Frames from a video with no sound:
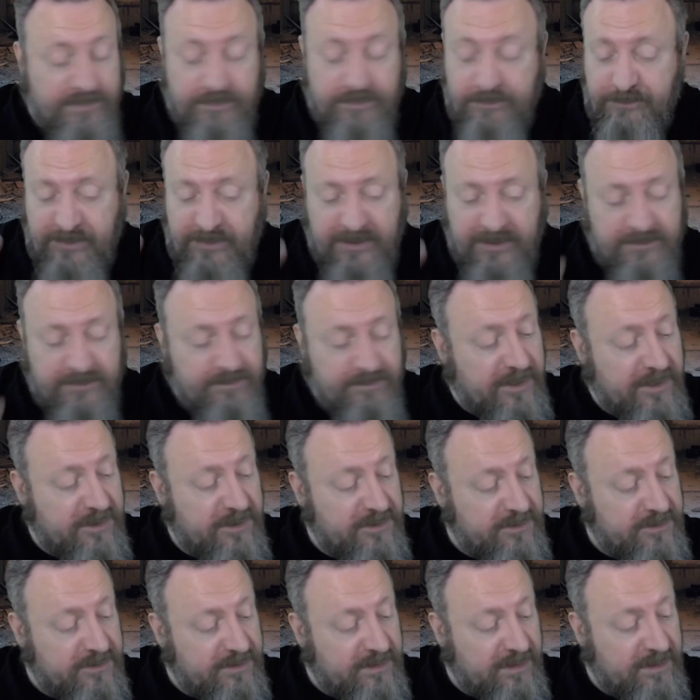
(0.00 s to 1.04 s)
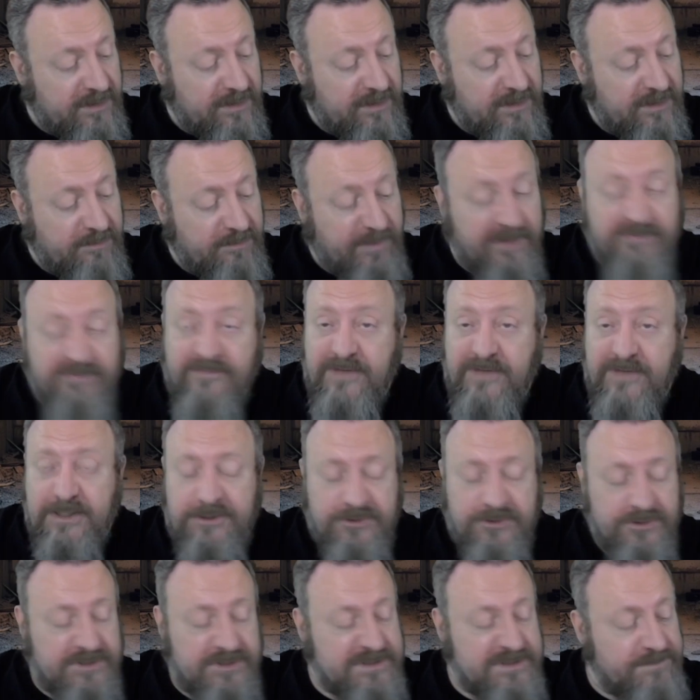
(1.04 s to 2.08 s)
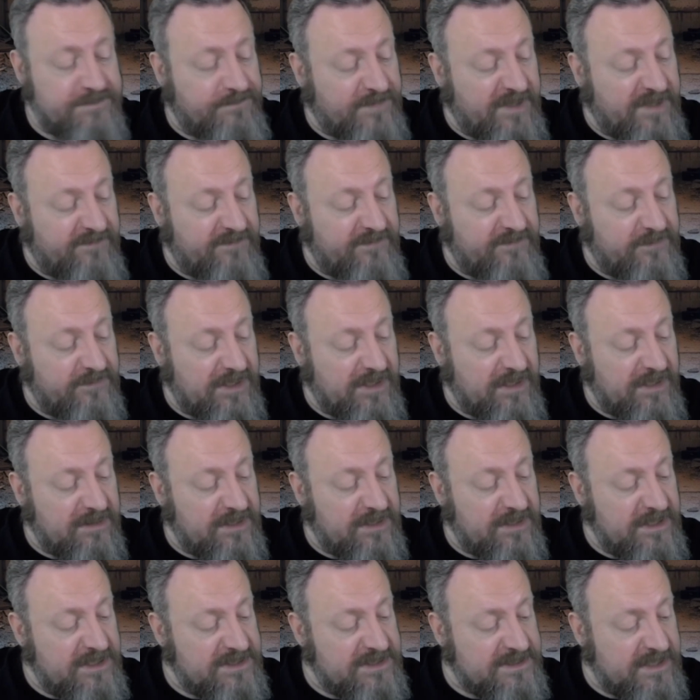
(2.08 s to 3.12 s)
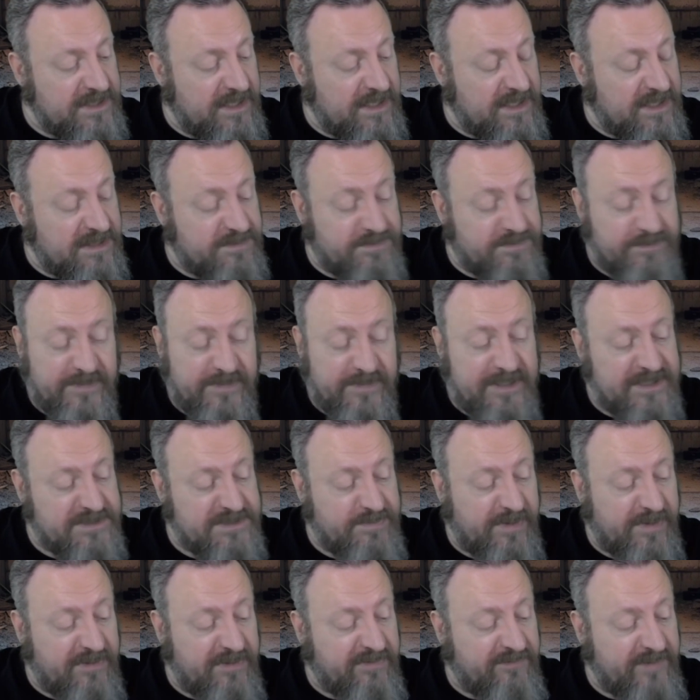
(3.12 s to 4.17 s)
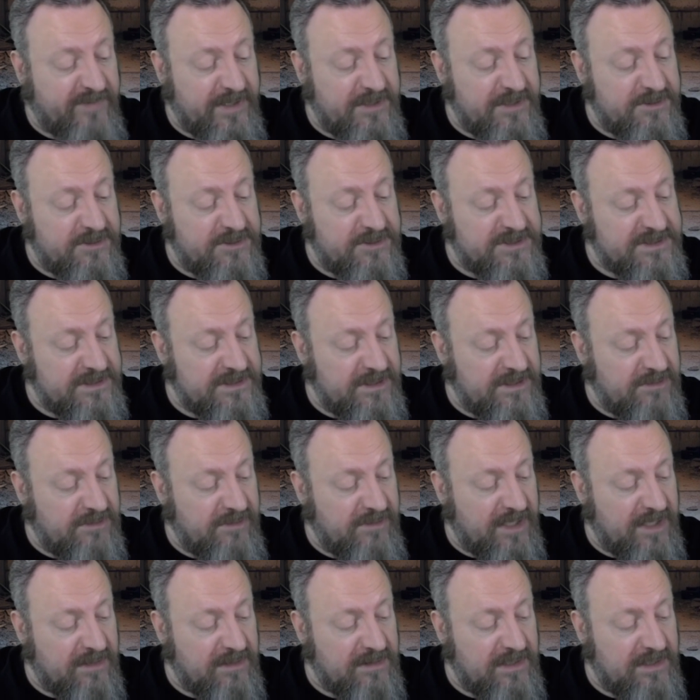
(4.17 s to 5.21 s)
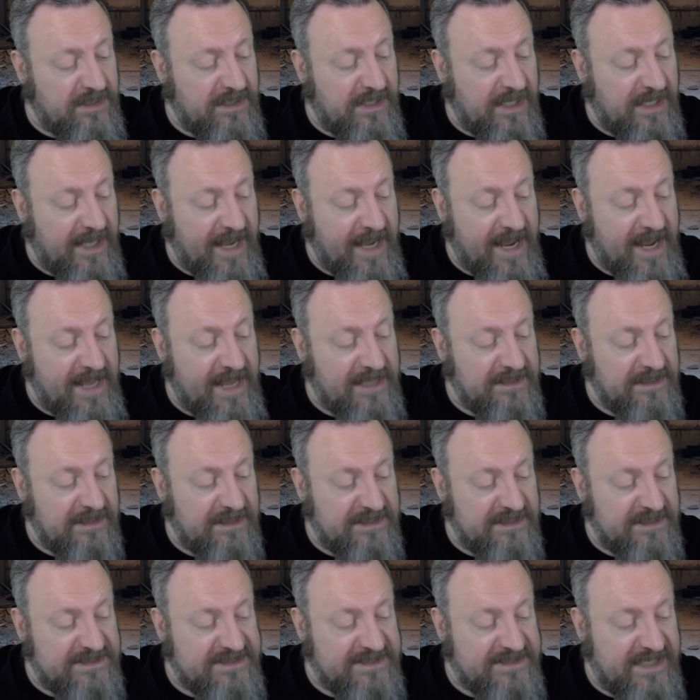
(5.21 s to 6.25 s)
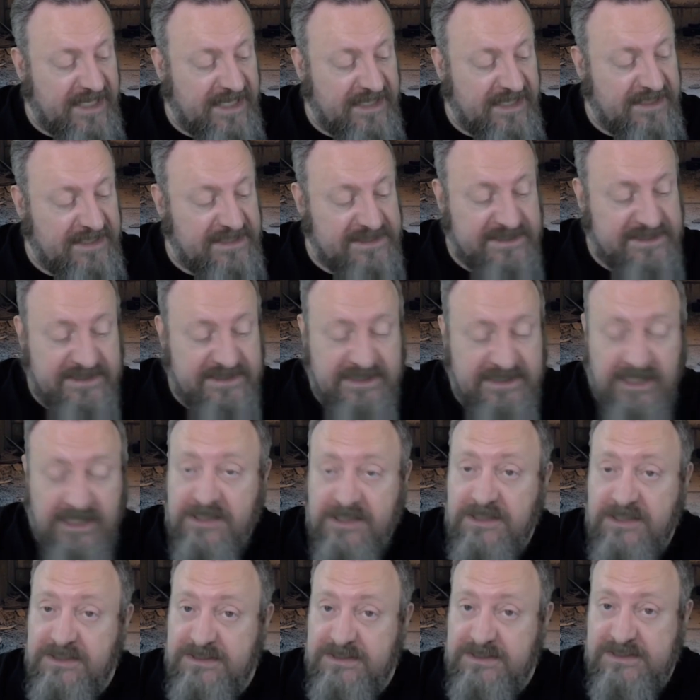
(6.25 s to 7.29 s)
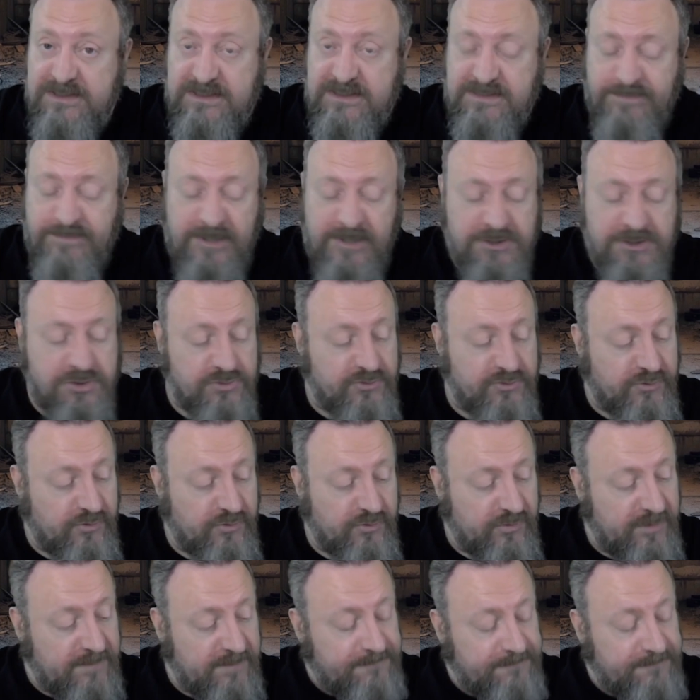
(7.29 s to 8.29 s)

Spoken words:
Pathfinders, if you take these as Pathfinders, you get the LZ signals special rule.